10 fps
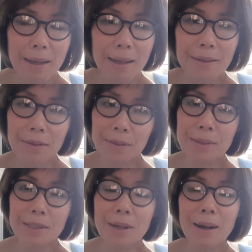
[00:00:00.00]
And the
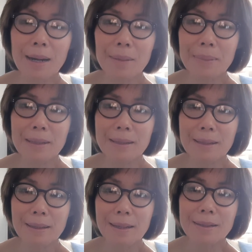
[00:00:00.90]
third type
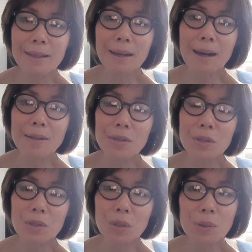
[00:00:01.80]
is the kind of
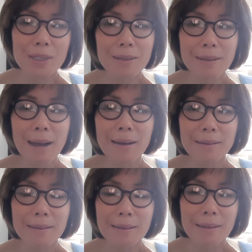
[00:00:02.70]
student that
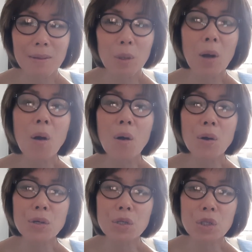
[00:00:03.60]
we
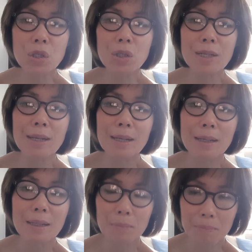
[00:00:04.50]
all should
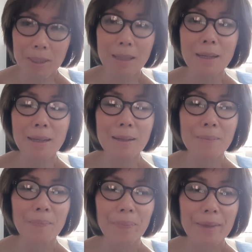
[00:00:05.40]
be.
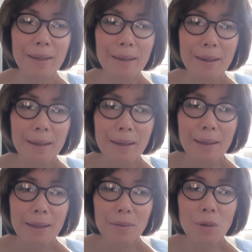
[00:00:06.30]

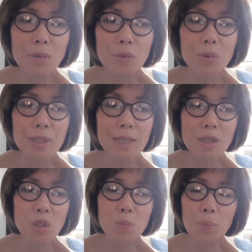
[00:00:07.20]
Those who
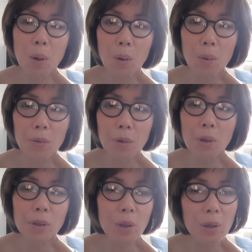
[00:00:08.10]
teach both or
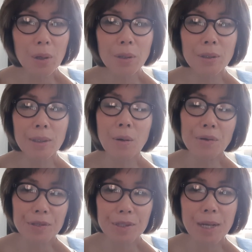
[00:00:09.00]
learn or
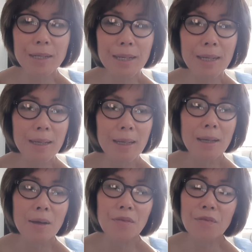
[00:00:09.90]
study
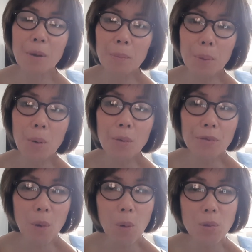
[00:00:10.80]
from
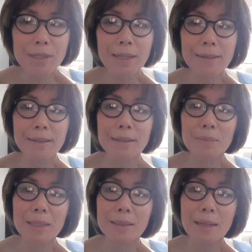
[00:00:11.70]
both Old
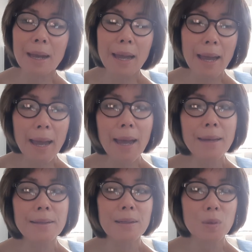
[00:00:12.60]
Testament
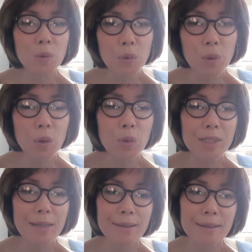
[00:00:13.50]
and New
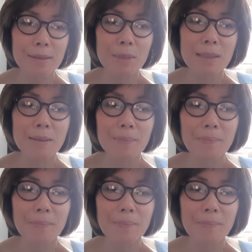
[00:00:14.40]
Testament.